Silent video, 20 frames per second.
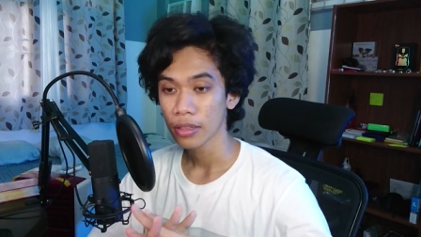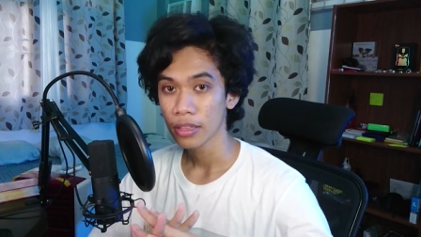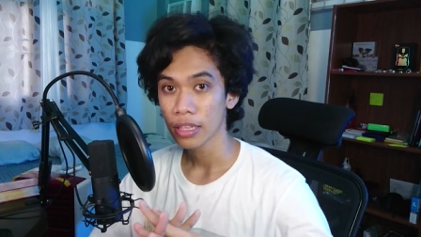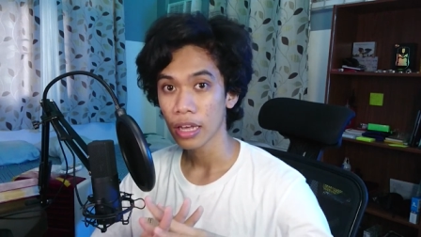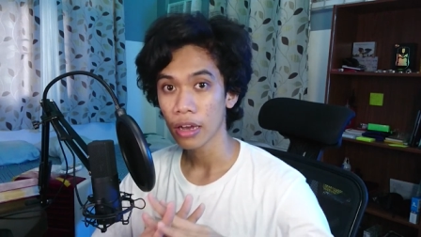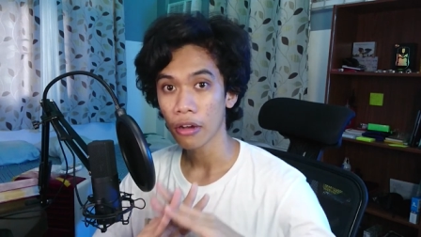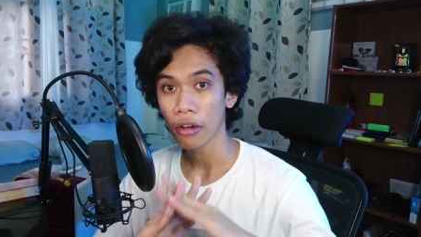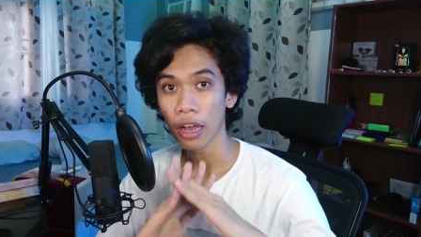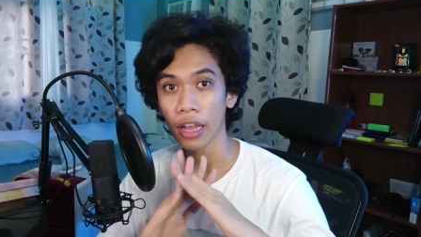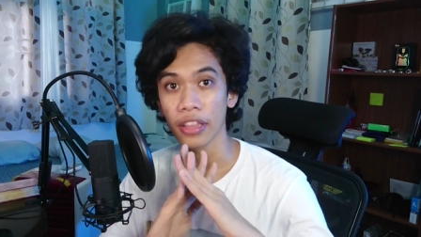
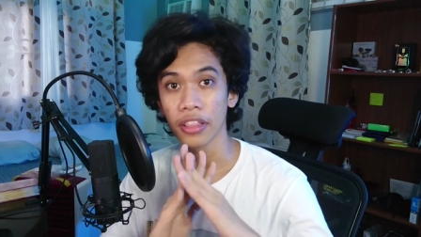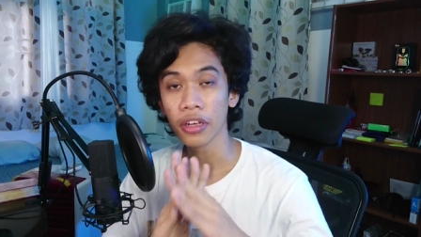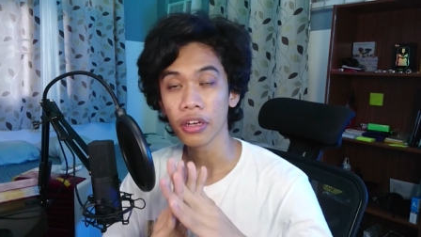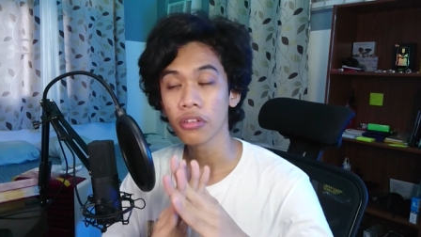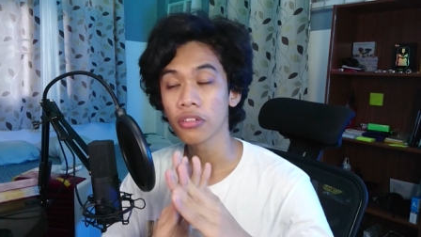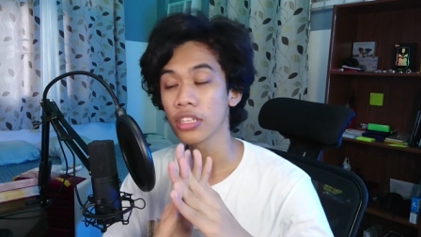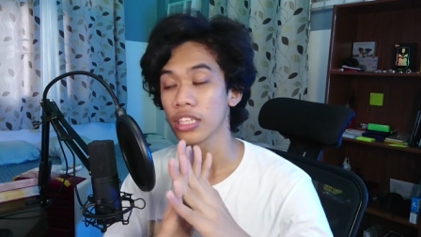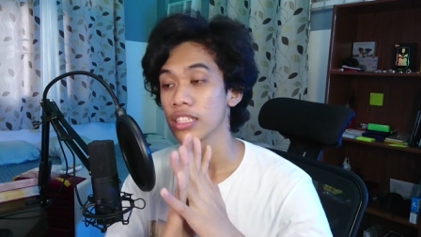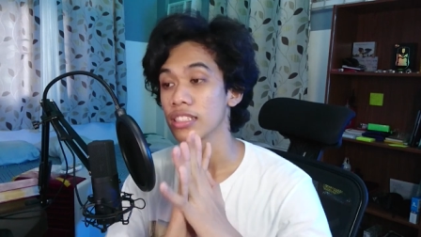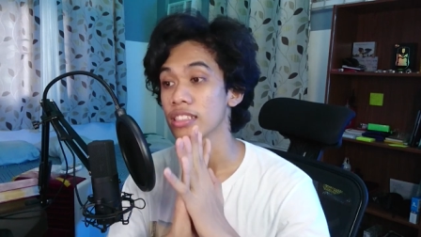Now I
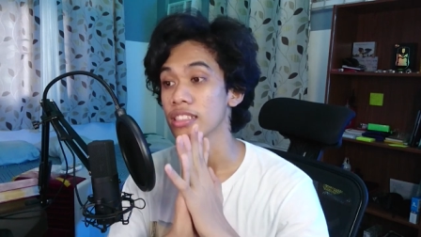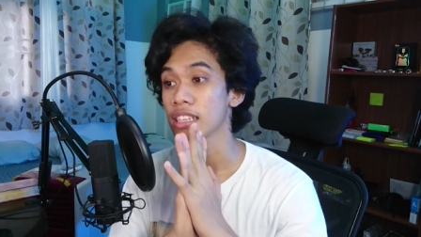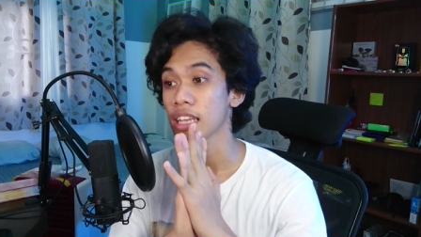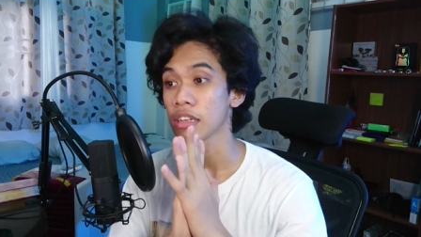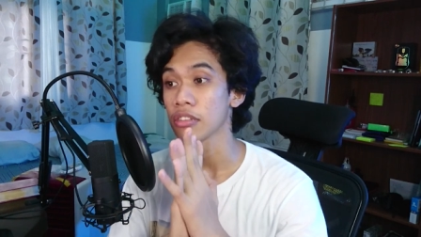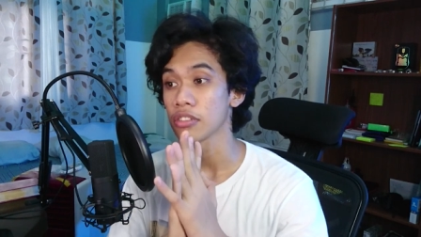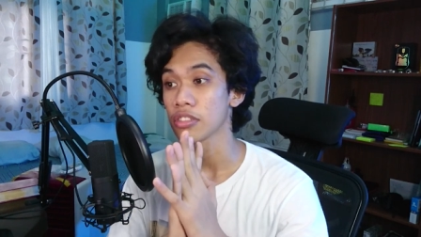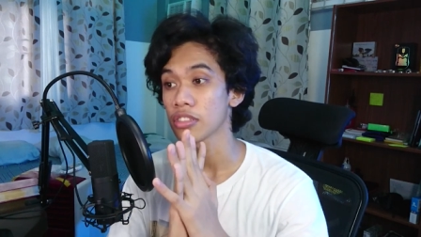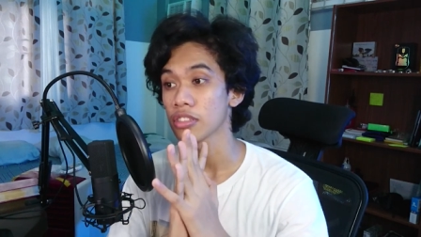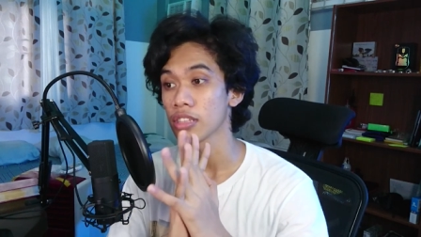know it
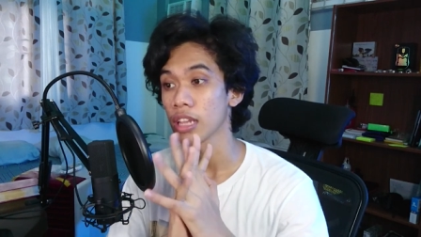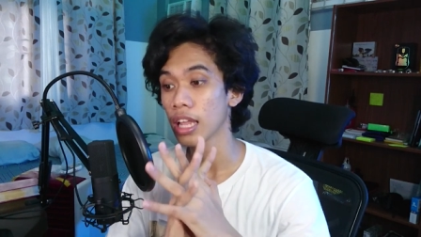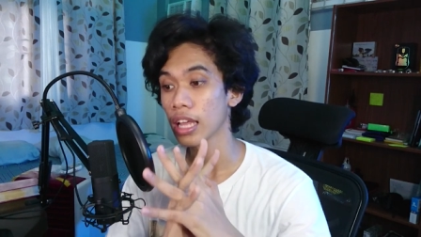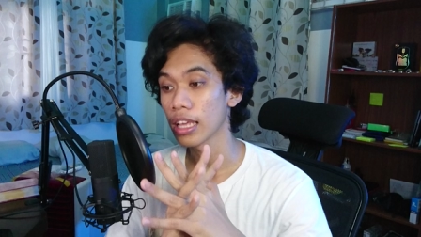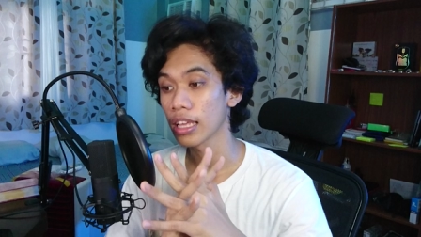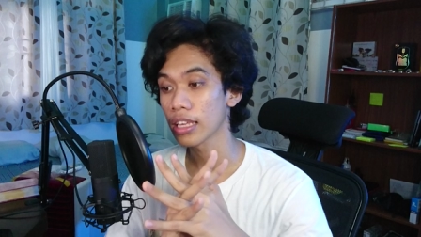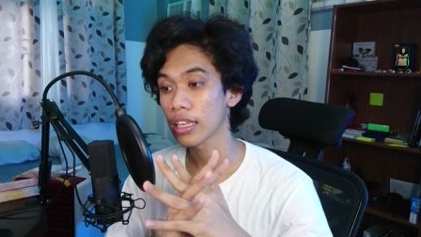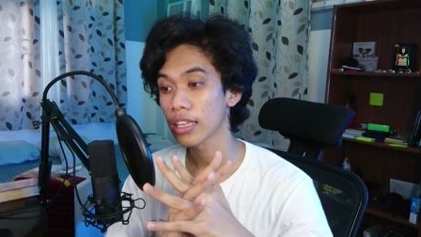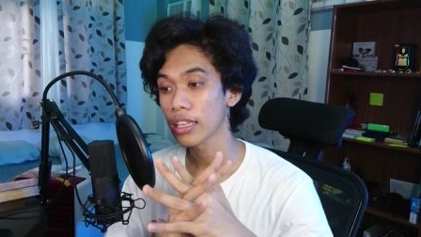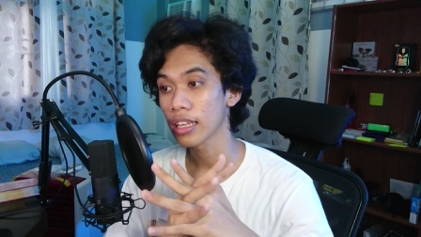sounds
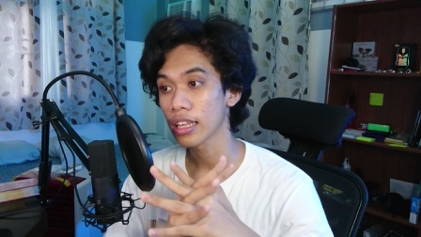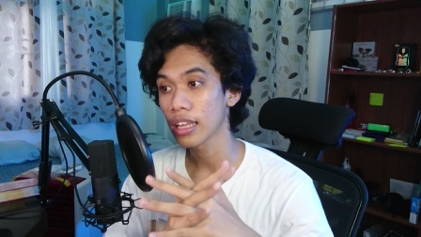like